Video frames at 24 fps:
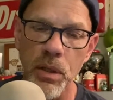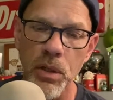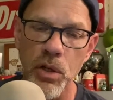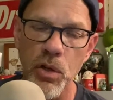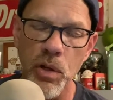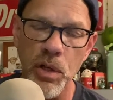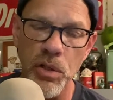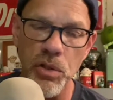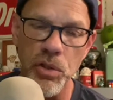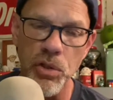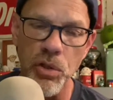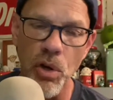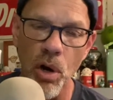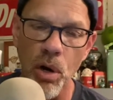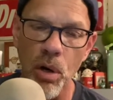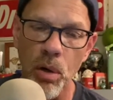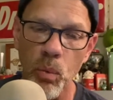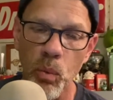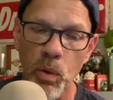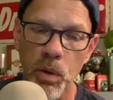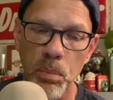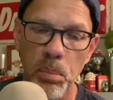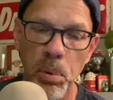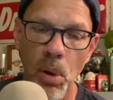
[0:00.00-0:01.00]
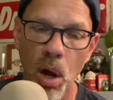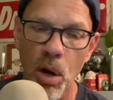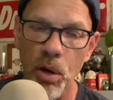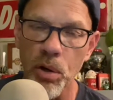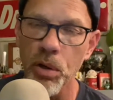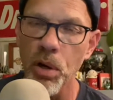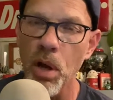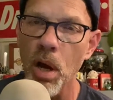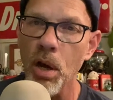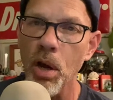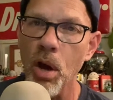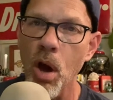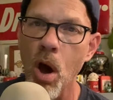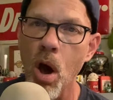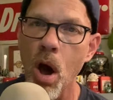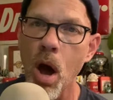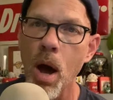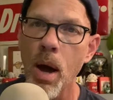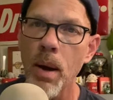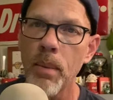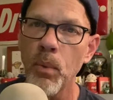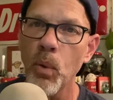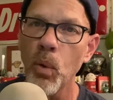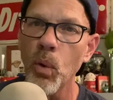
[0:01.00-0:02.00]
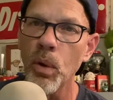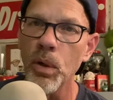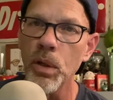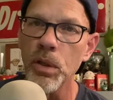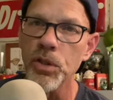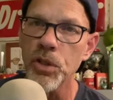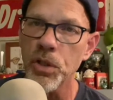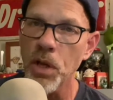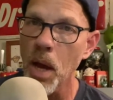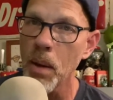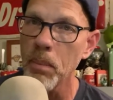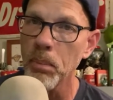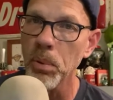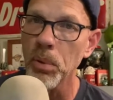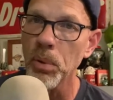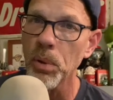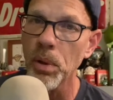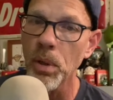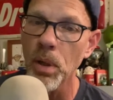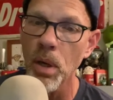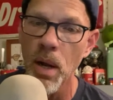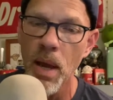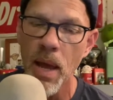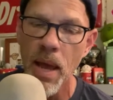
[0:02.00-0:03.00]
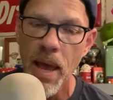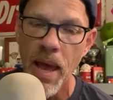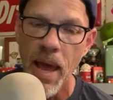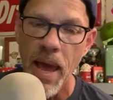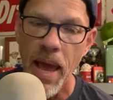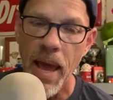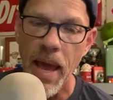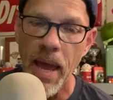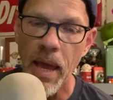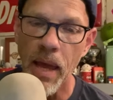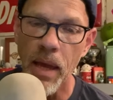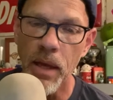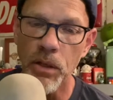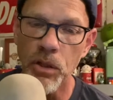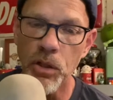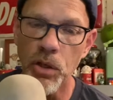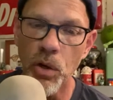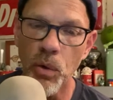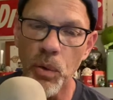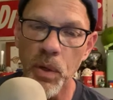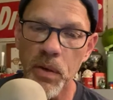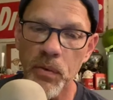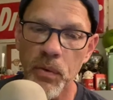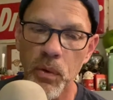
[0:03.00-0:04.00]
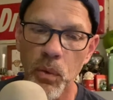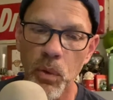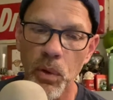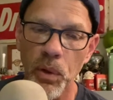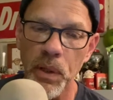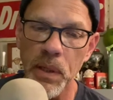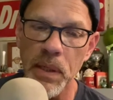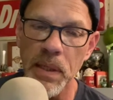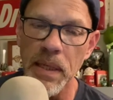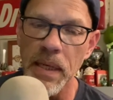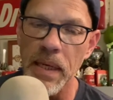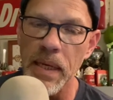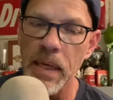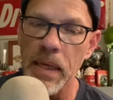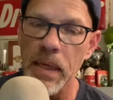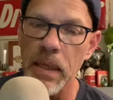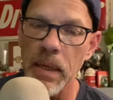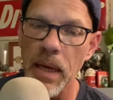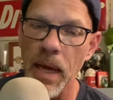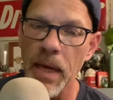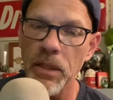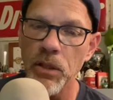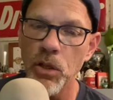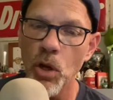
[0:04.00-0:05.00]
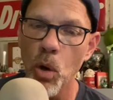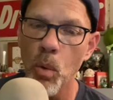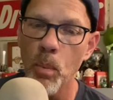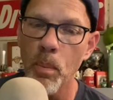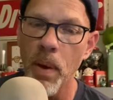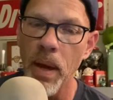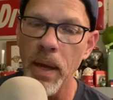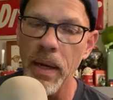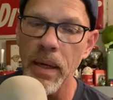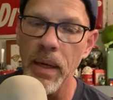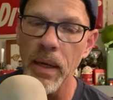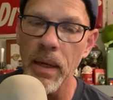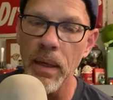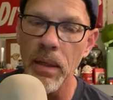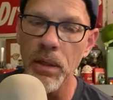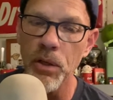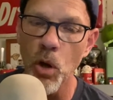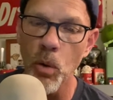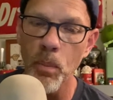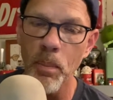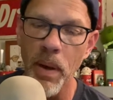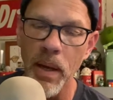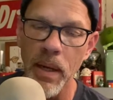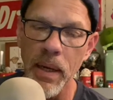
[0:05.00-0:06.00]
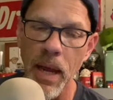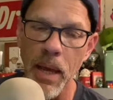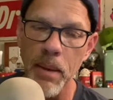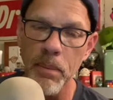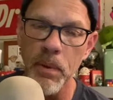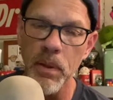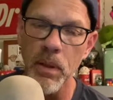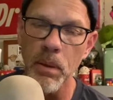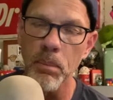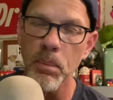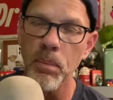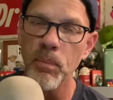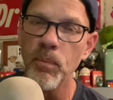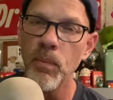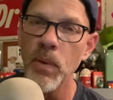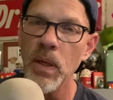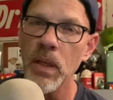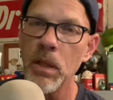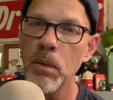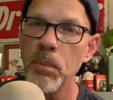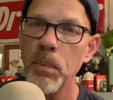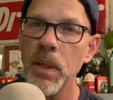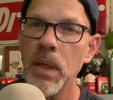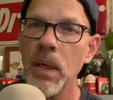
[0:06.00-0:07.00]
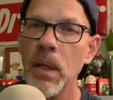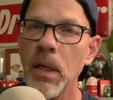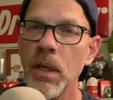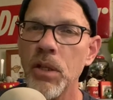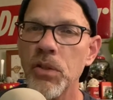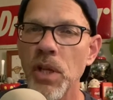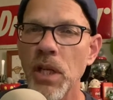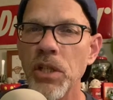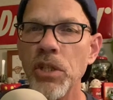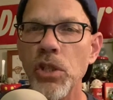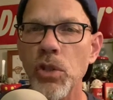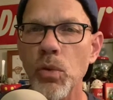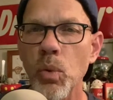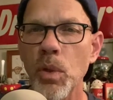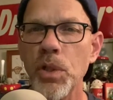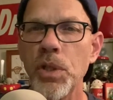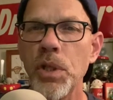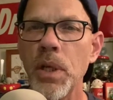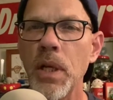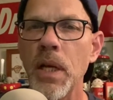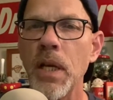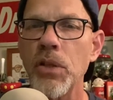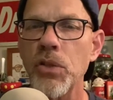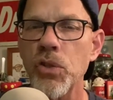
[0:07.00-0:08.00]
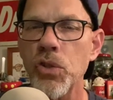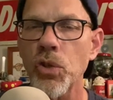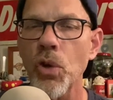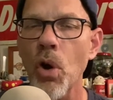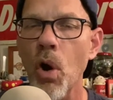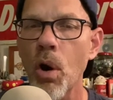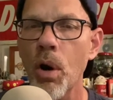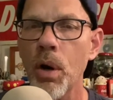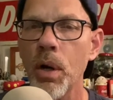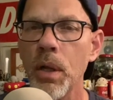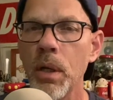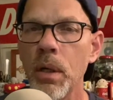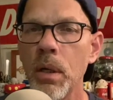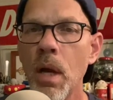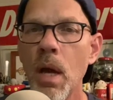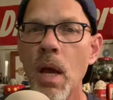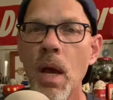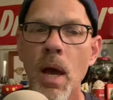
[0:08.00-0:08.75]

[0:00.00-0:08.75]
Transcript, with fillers: You can start with blogger.com or Tumblr, and you don't even really need a domain domain name in the in the beginning because I just want you to get started.